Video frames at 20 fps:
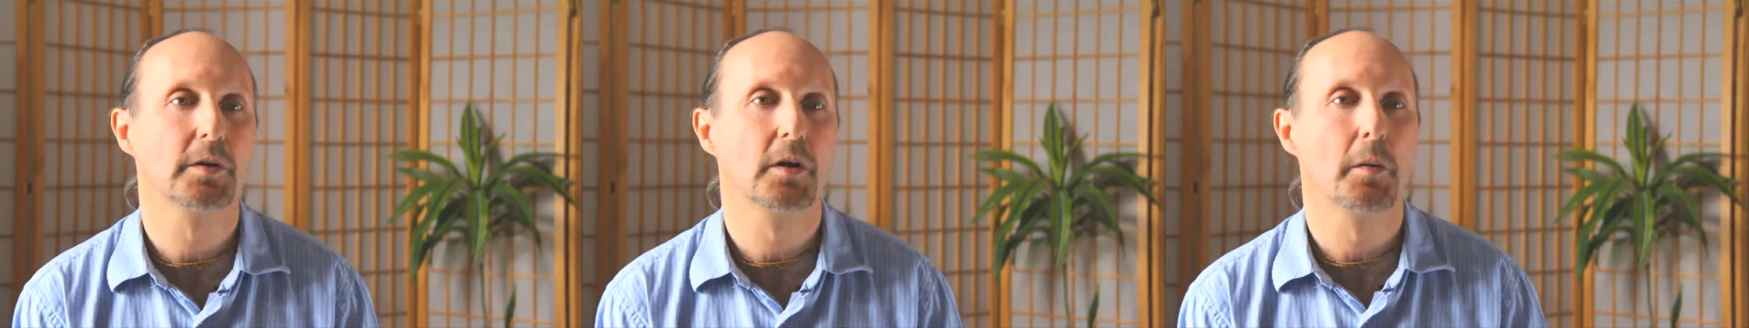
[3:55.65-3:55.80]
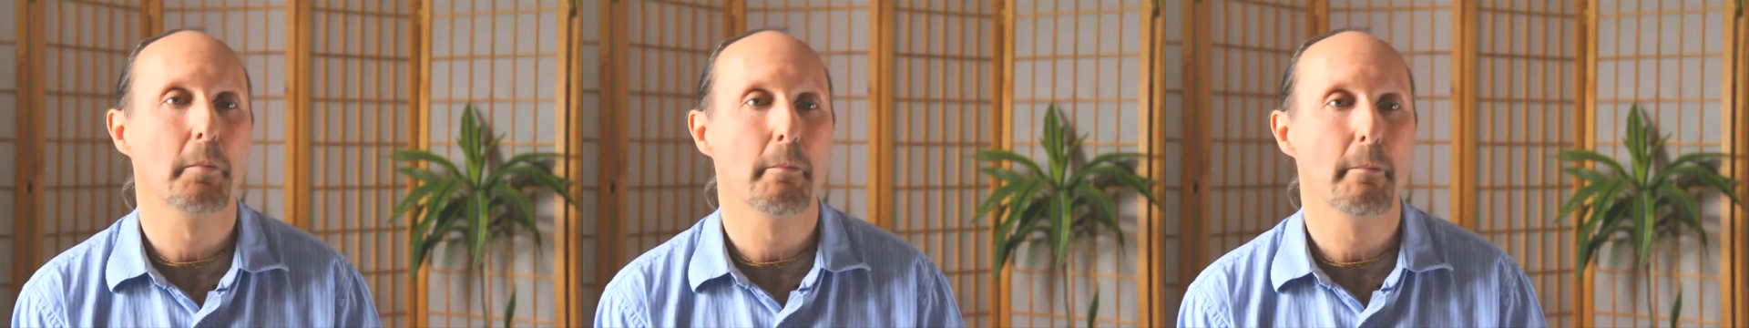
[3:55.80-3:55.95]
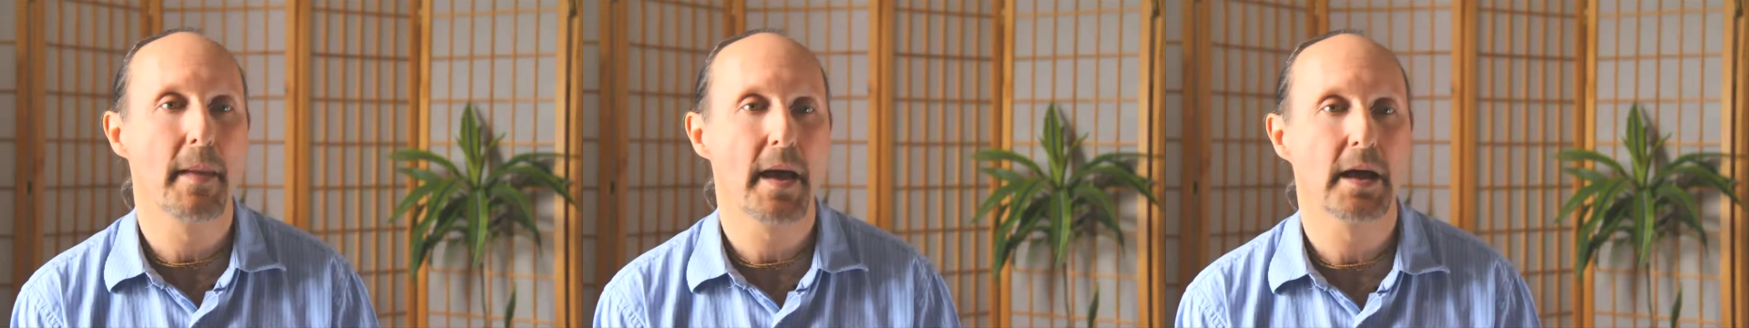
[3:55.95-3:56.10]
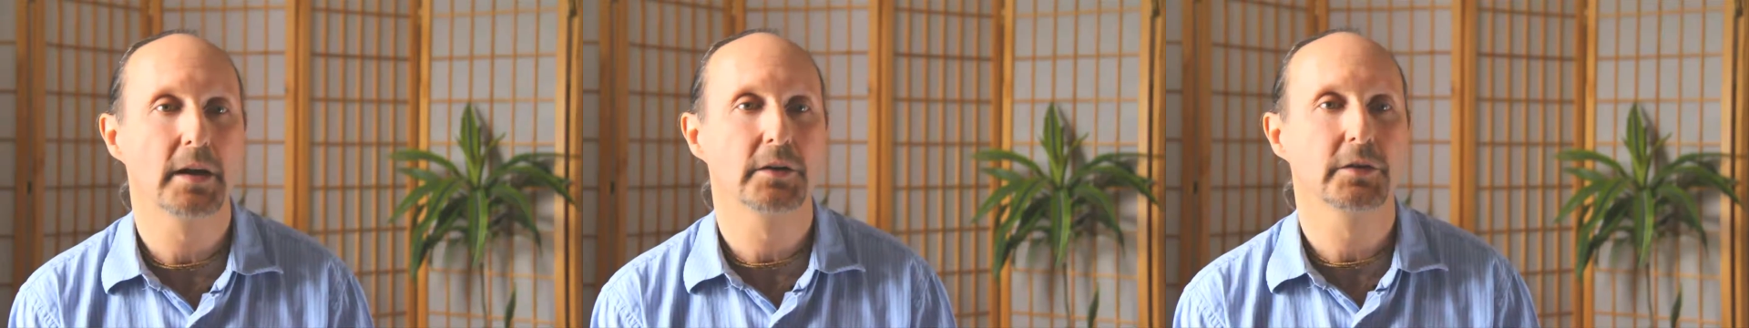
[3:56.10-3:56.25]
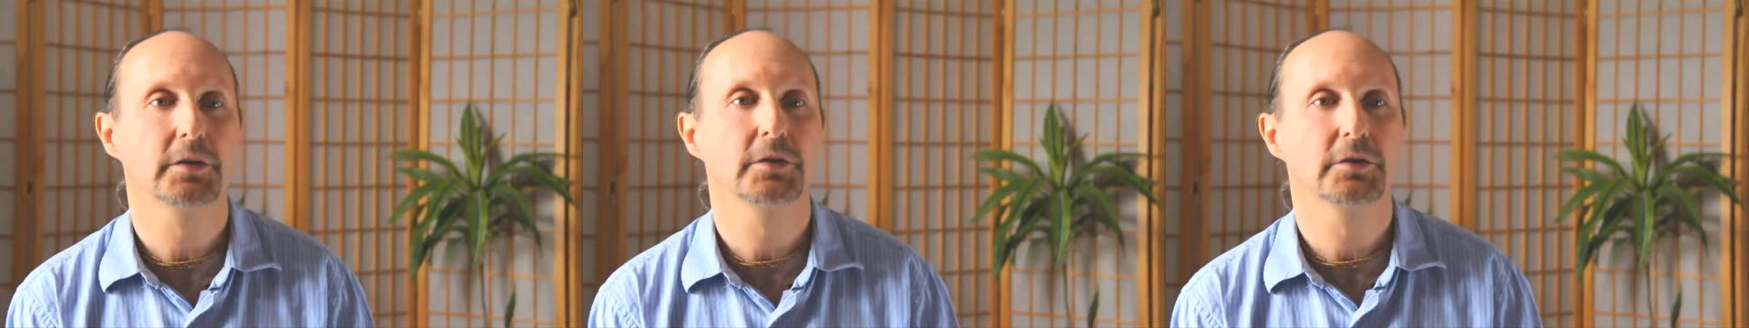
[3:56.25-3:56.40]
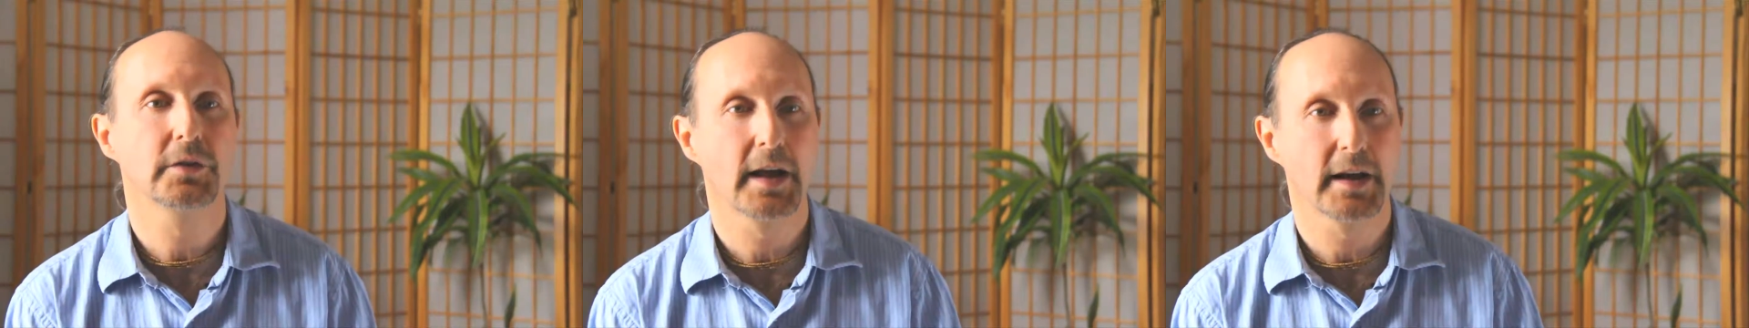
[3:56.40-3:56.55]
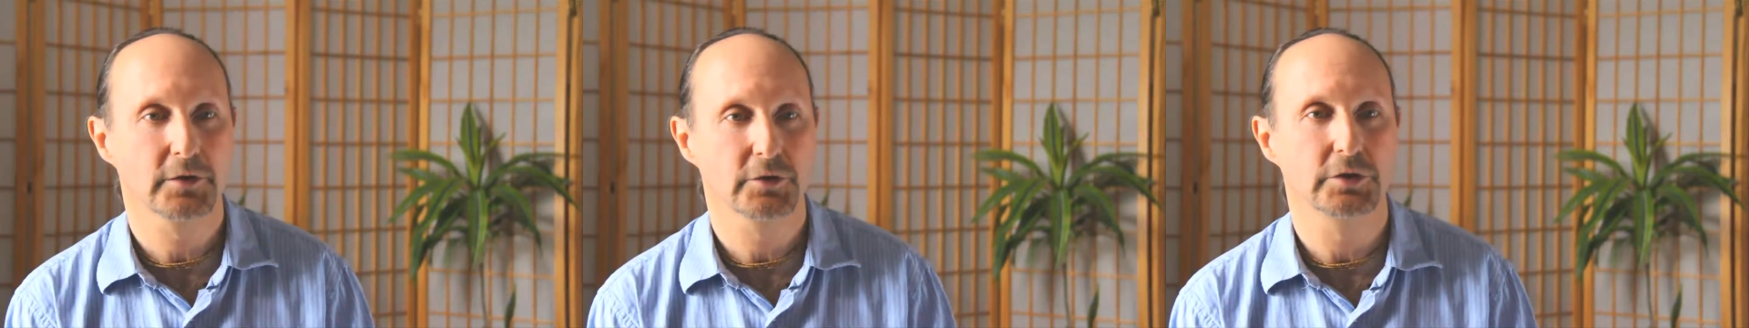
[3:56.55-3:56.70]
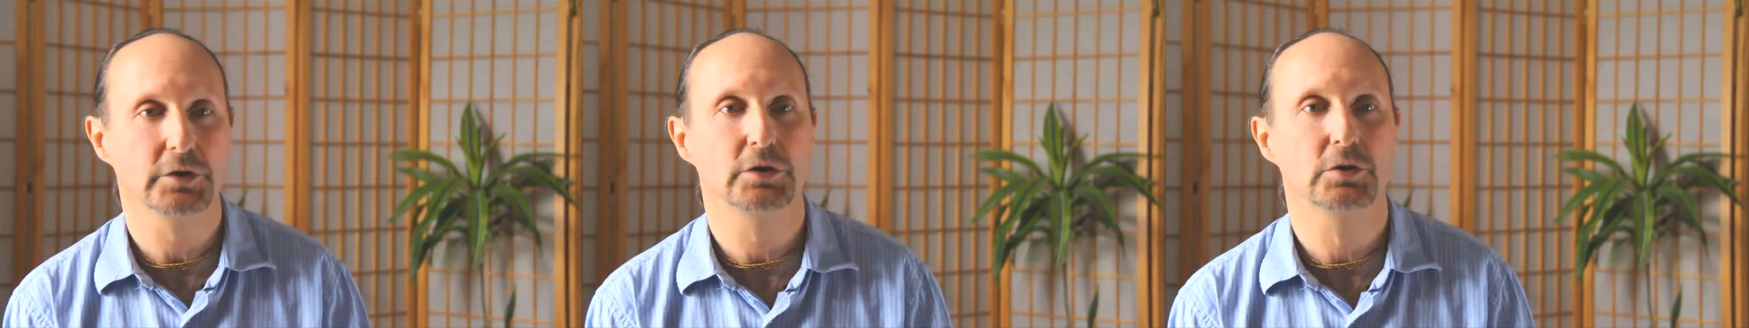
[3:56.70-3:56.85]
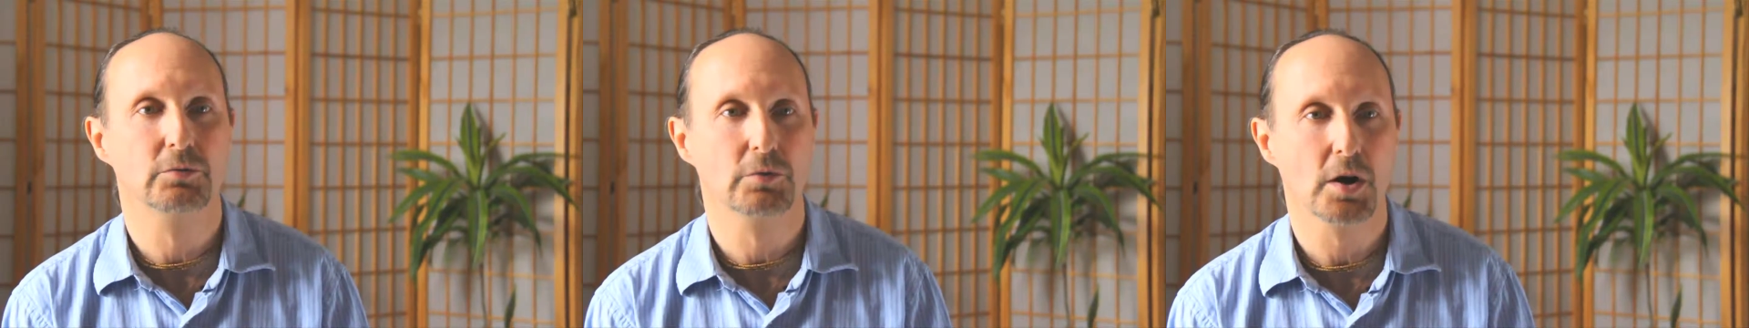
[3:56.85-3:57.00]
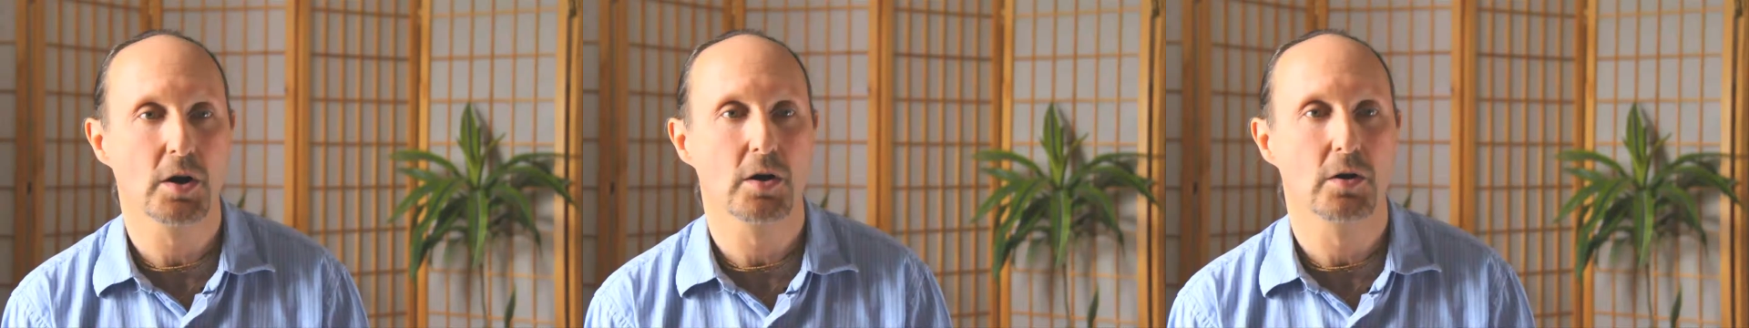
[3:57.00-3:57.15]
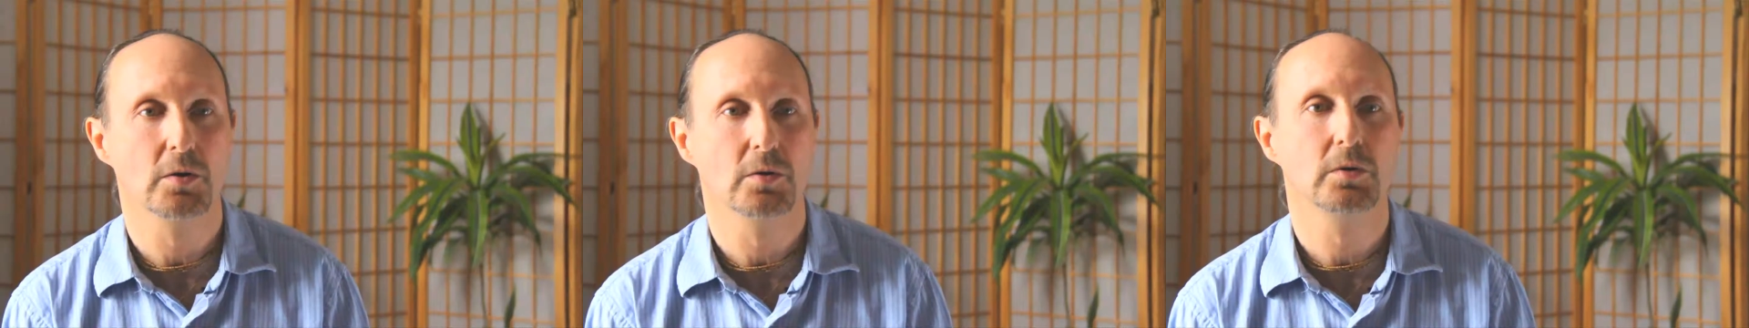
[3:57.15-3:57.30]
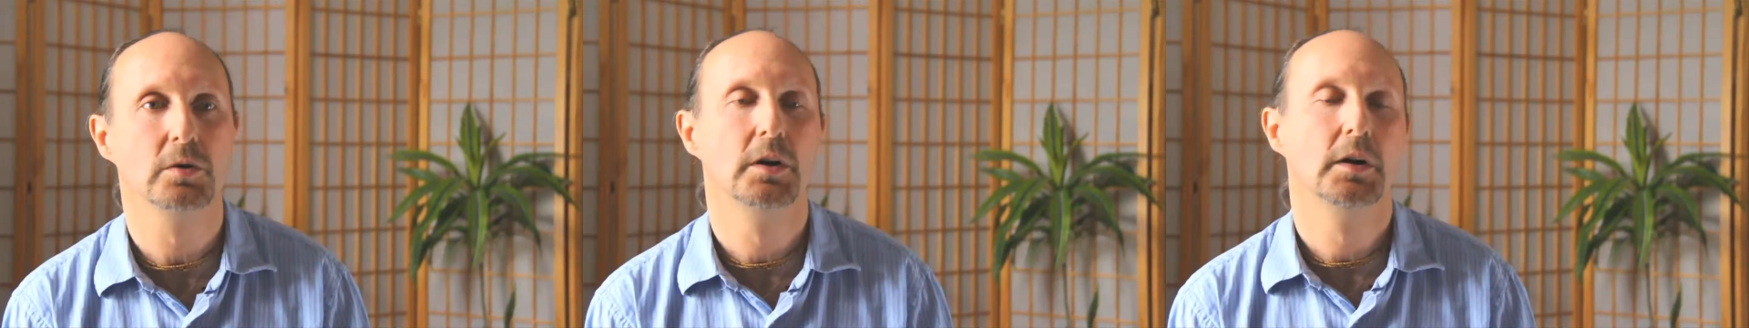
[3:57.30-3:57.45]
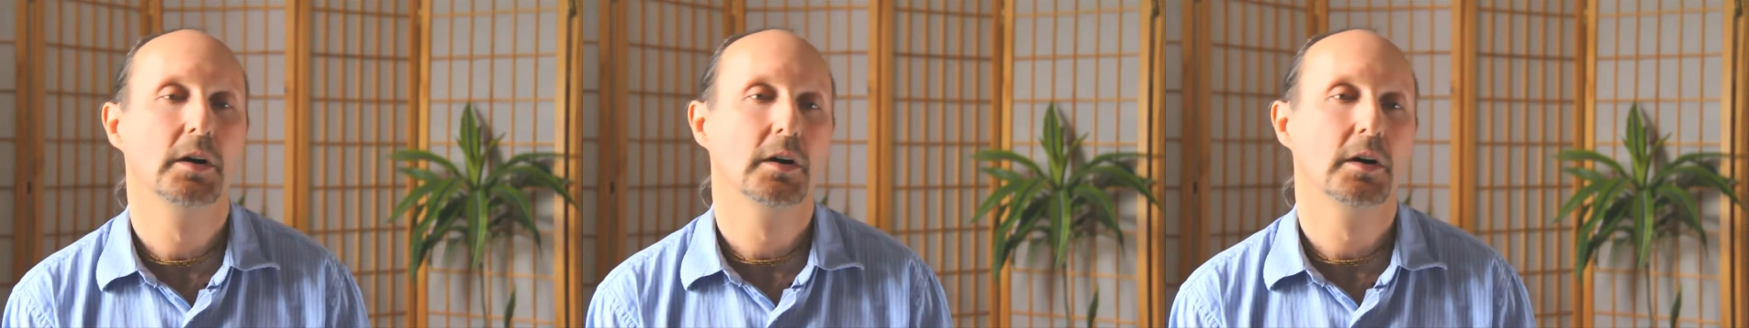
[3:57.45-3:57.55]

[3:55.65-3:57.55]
are meant to actually grow